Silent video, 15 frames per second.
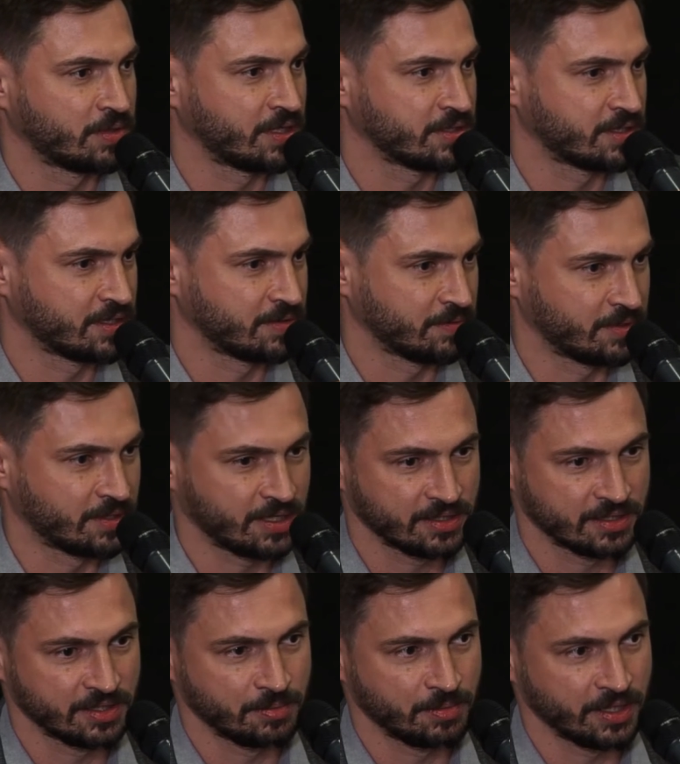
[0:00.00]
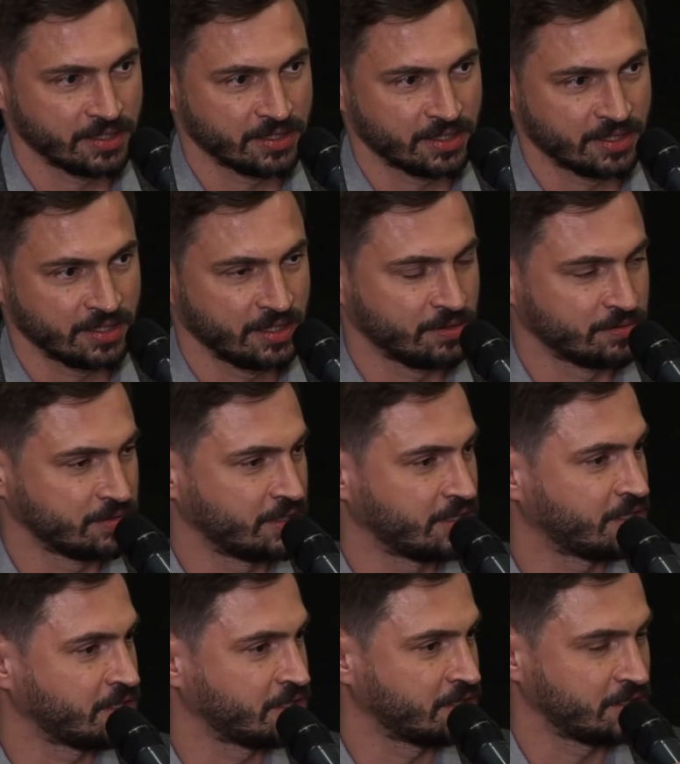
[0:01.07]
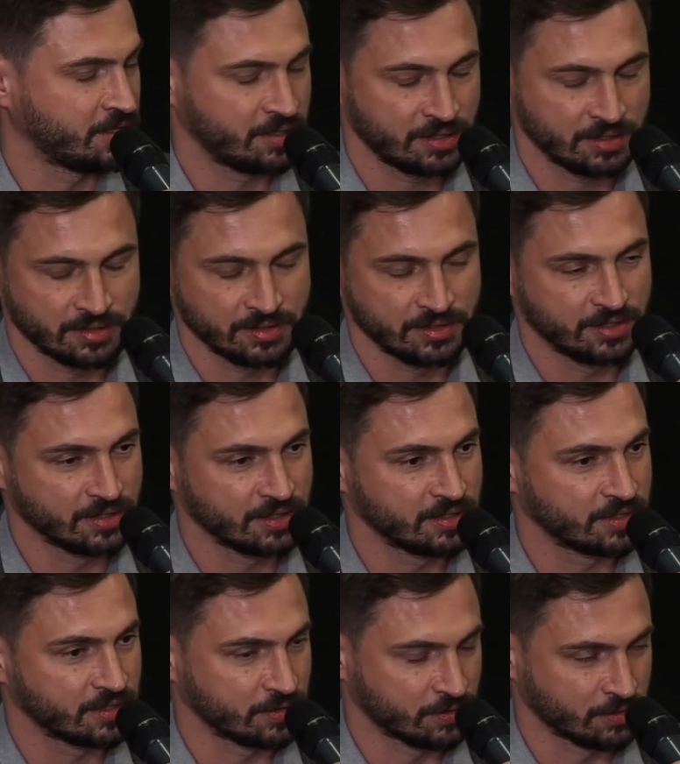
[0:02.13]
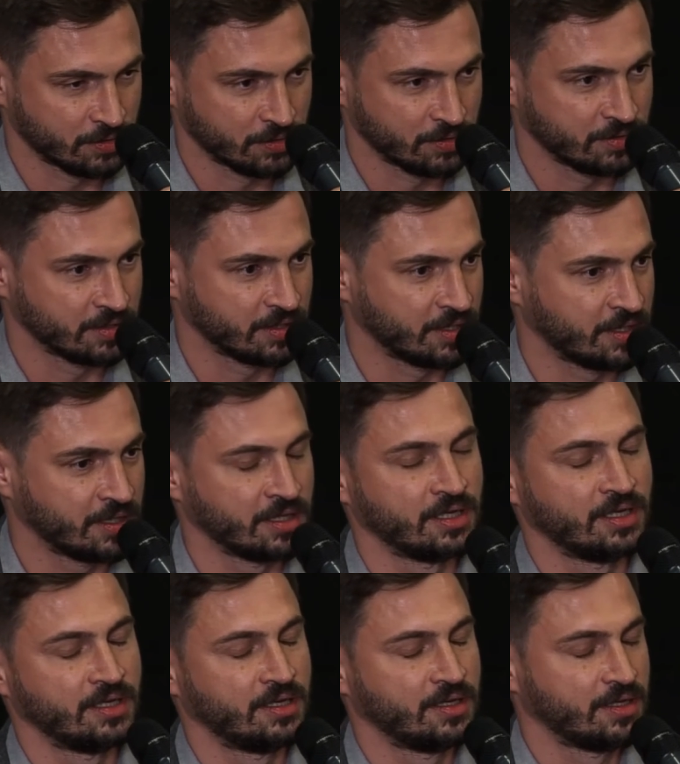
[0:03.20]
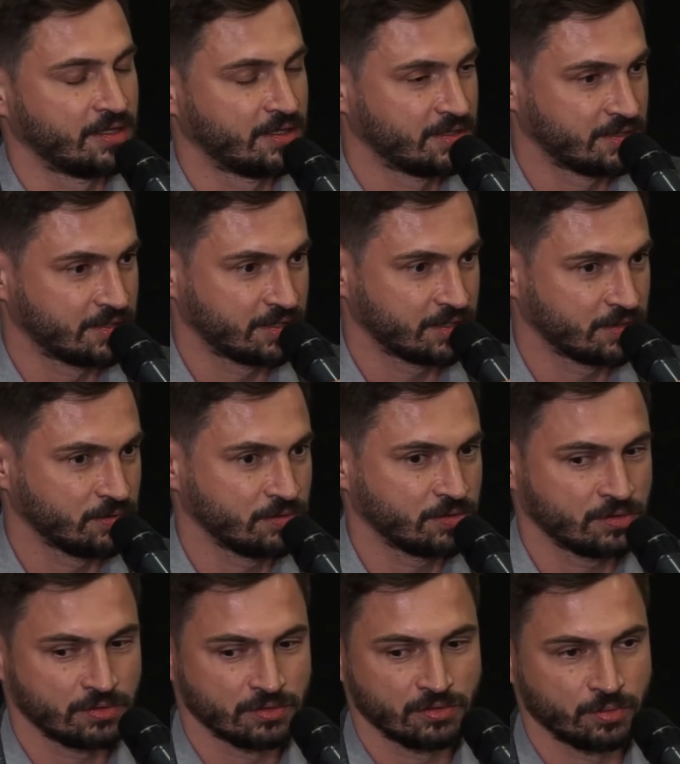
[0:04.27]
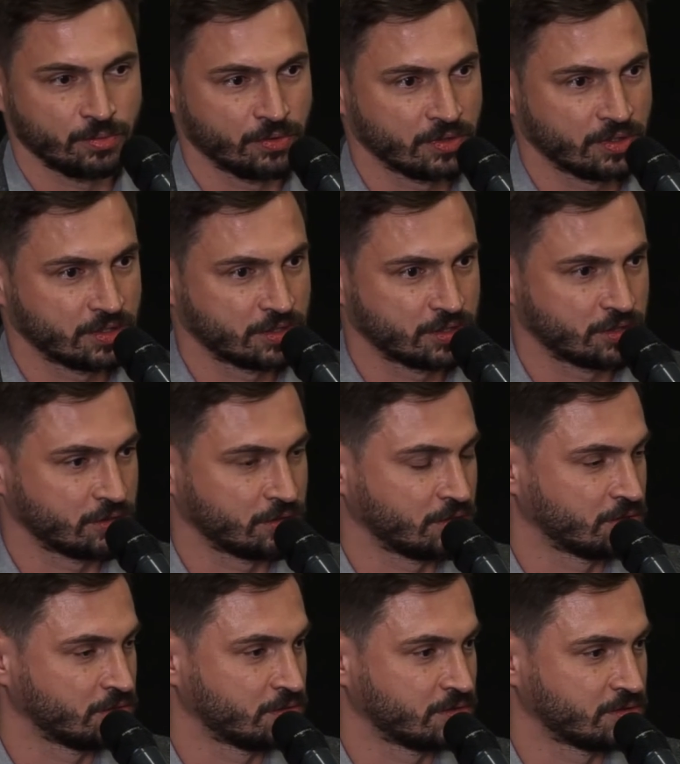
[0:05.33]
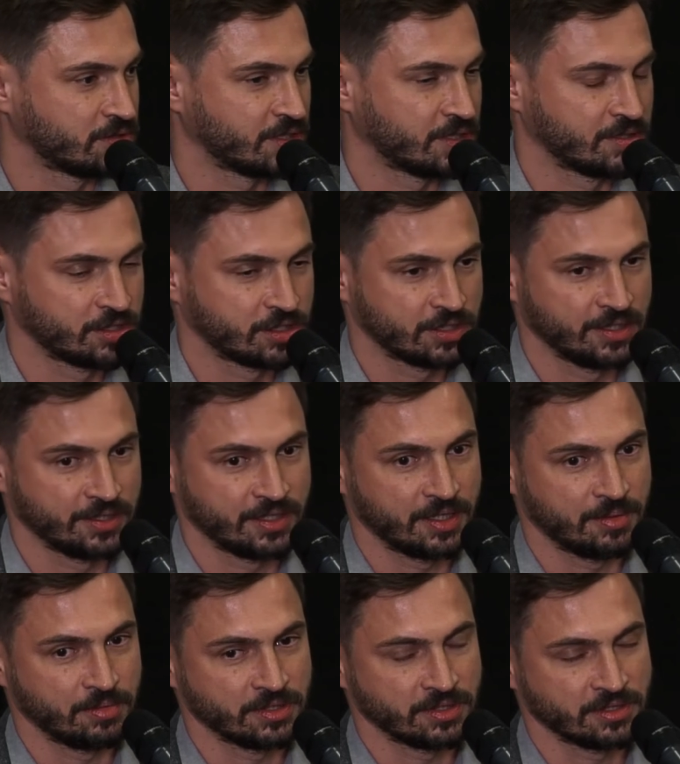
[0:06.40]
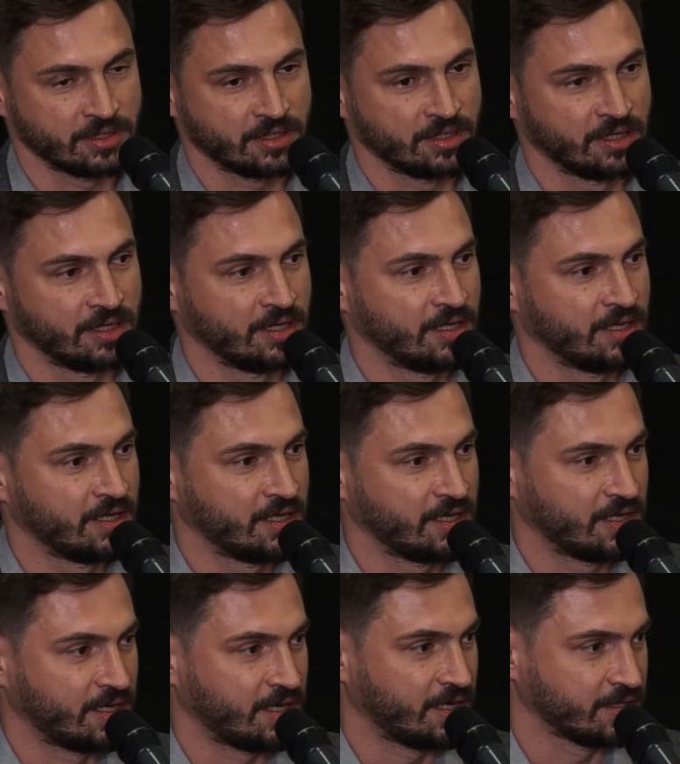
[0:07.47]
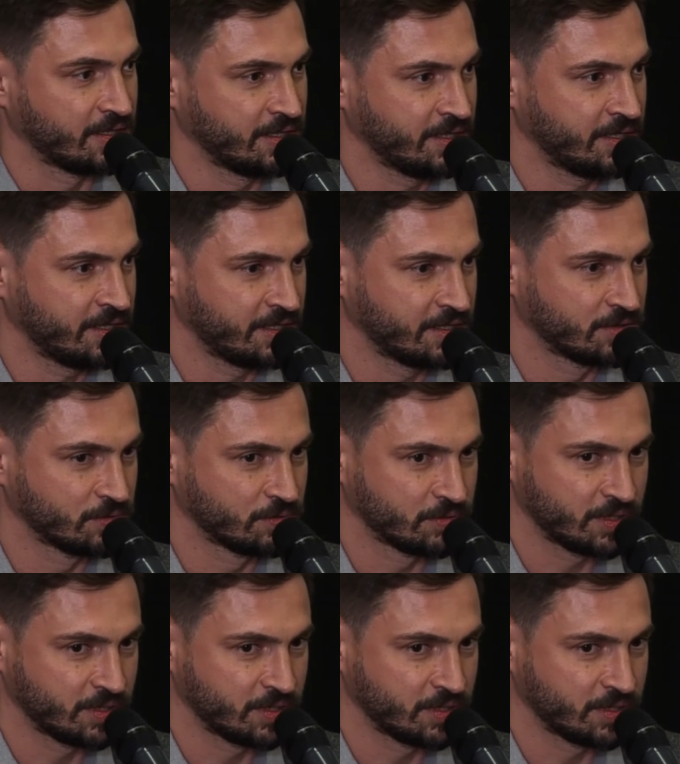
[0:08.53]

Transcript: Uh, Kiev uh, is uh, less, less uh, has a um, less dense um,